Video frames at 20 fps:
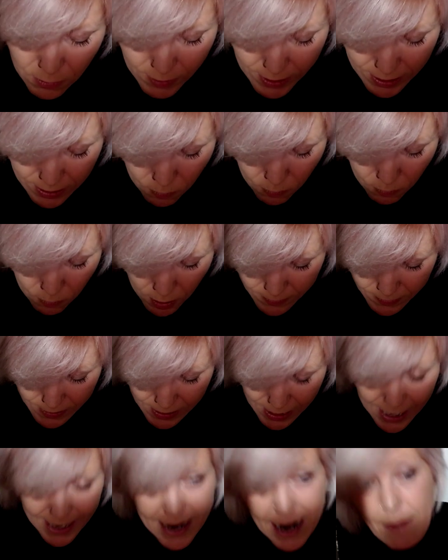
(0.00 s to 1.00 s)
Queen of
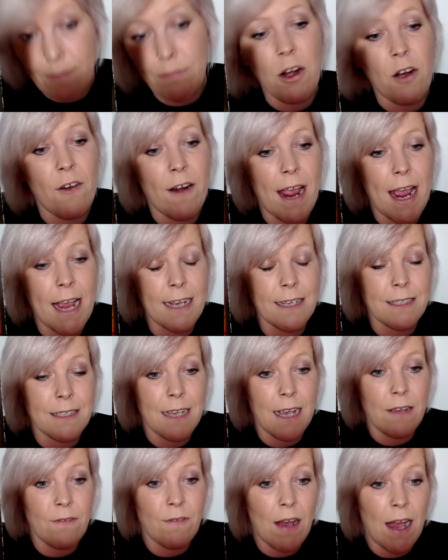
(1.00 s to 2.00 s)
Wands. I am
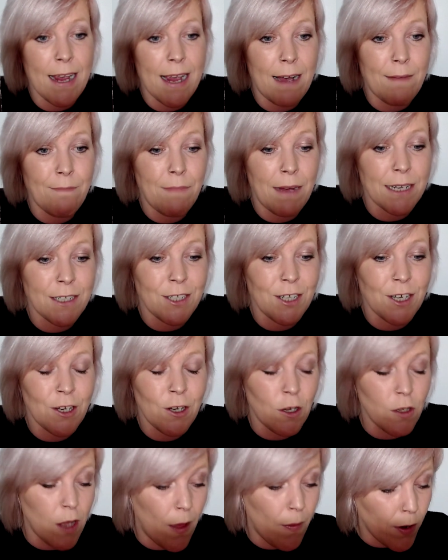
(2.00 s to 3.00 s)
creative. I am
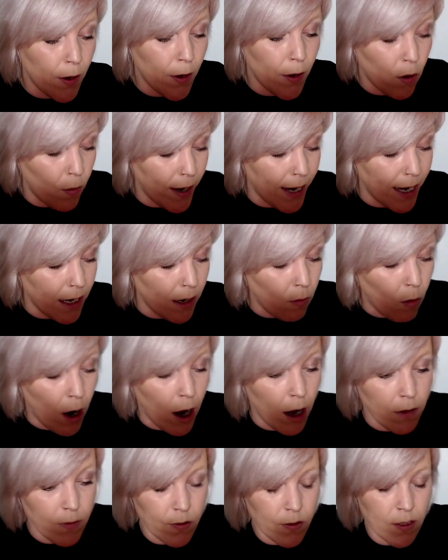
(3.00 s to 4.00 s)
magical. And the Queen of
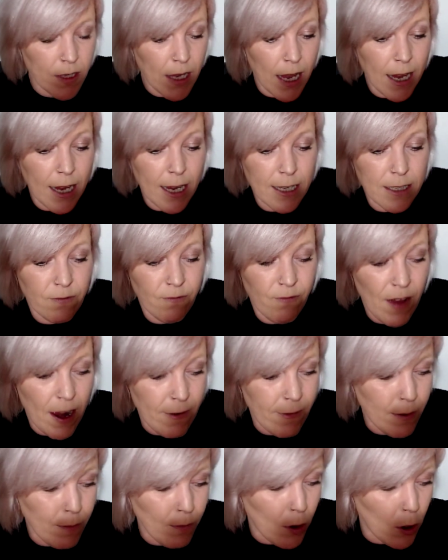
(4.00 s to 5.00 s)
Wands is
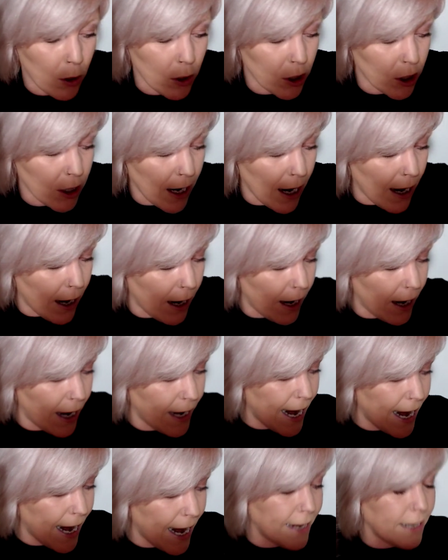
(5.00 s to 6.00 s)
very much
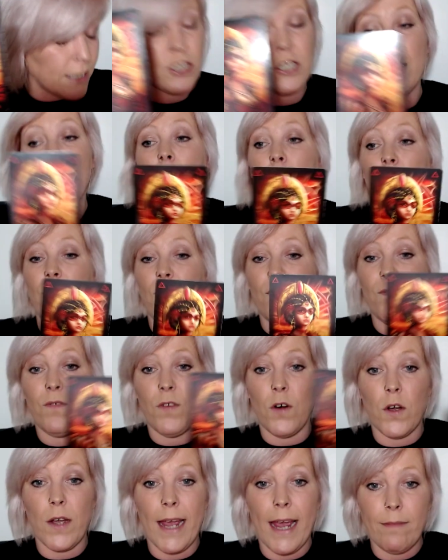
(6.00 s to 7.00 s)
an energy of,
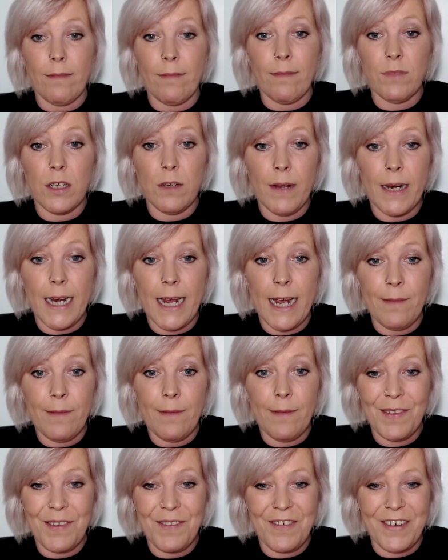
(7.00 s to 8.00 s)
fuck it, I'm doing it.
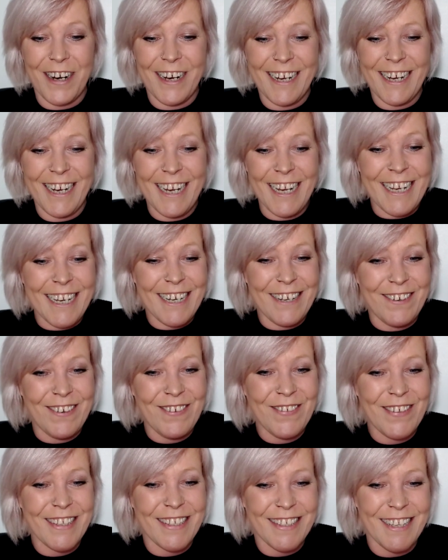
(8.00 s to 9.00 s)
Right
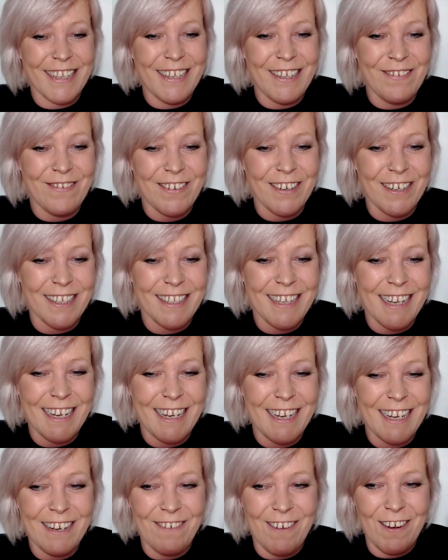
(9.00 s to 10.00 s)
now, obviously, you've got to
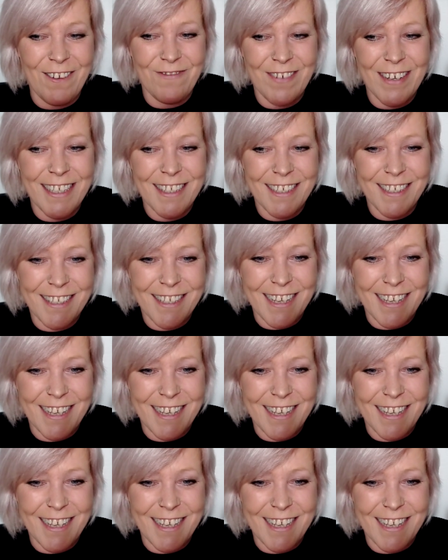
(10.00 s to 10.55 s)
take your own risk